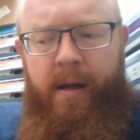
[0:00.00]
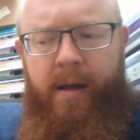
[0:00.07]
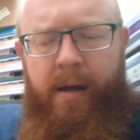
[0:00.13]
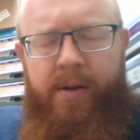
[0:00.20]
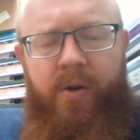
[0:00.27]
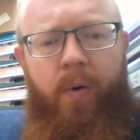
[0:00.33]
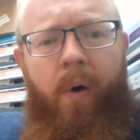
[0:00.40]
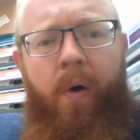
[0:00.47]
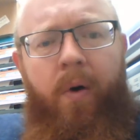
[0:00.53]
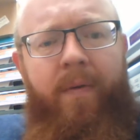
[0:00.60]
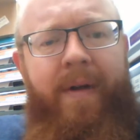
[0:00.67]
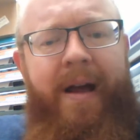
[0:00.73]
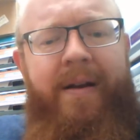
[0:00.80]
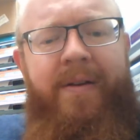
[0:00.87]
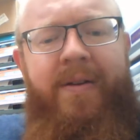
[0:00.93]
And so all of
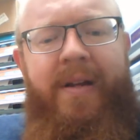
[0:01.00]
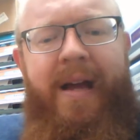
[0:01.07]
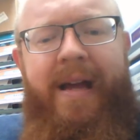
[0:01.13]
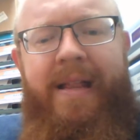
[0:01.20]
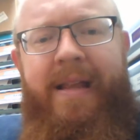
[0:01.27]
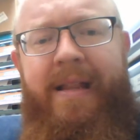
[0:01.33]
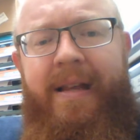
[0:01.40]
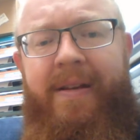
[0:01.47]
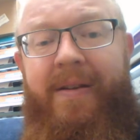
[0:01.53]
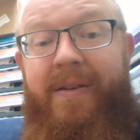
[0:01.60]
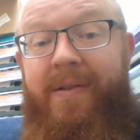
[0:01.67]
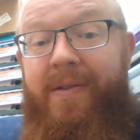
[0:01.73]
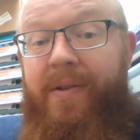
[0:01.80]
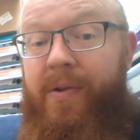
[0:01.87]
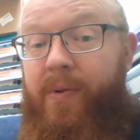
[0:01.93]
that to say that this
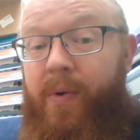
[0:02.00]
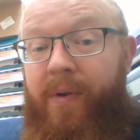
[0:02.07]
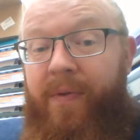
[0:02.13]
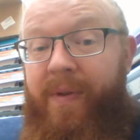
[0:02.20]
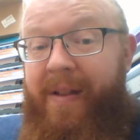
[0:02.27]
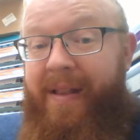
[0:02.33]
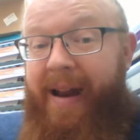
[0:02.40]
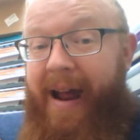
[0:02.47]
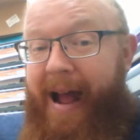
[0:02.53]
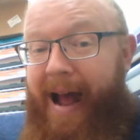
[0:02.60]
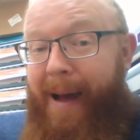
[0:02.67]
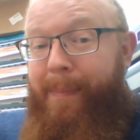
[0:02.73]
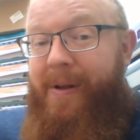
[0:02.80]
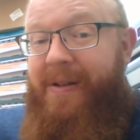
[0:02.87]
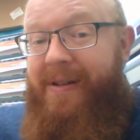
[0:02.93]
isn't the sort of thing that
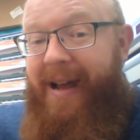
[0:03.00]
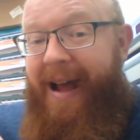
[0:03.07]
happens